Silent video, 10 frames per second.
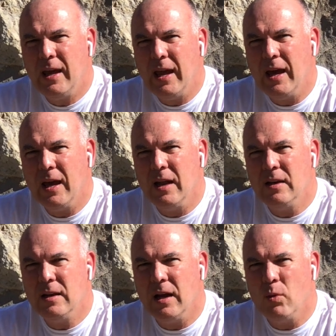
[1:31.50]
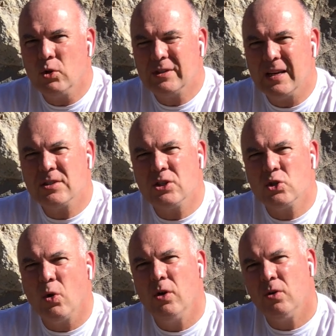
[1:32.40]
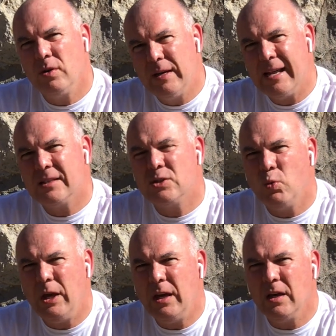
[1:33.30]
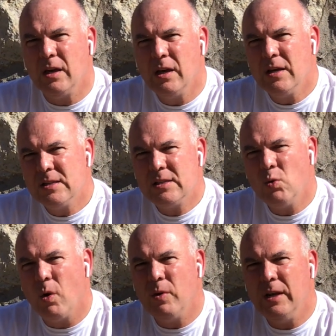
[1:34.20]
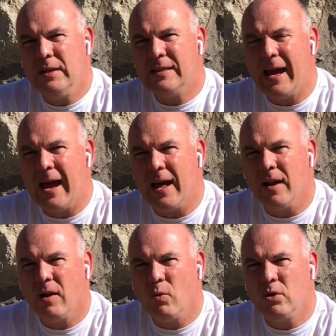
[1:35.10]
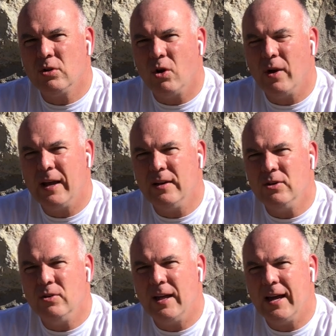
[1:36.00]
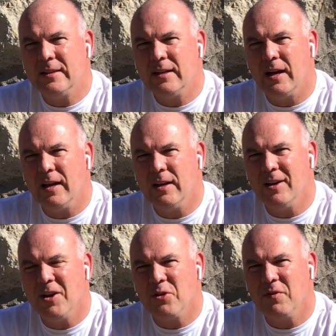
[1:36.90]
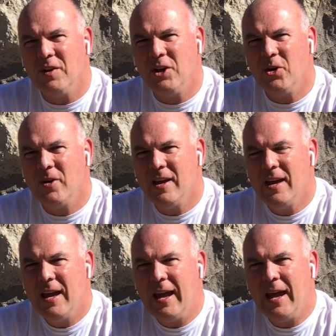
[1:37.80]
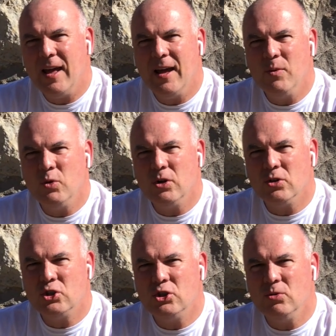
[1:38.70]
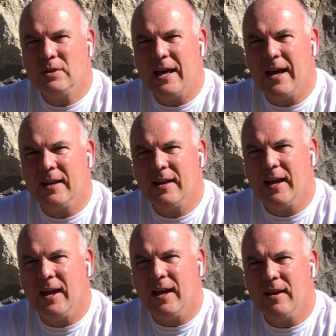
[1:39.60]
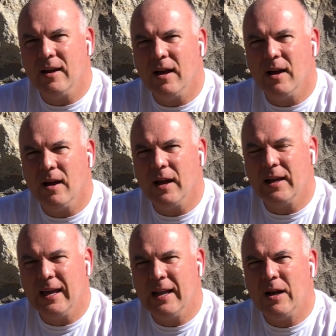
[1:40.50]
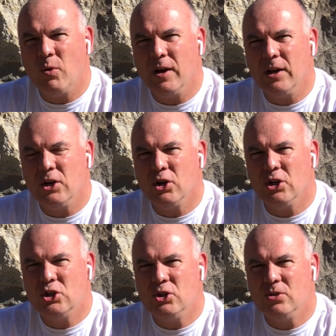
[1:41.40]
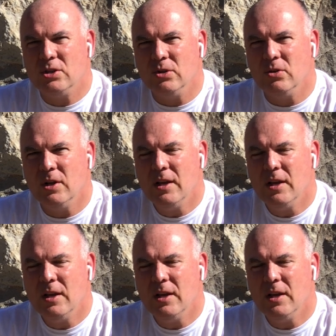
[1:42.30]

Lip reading: and we'll test the soil next week, see what we need to add. We'll go ahead and do that in another video, and we'll shoot that. And again, I want to encourage you to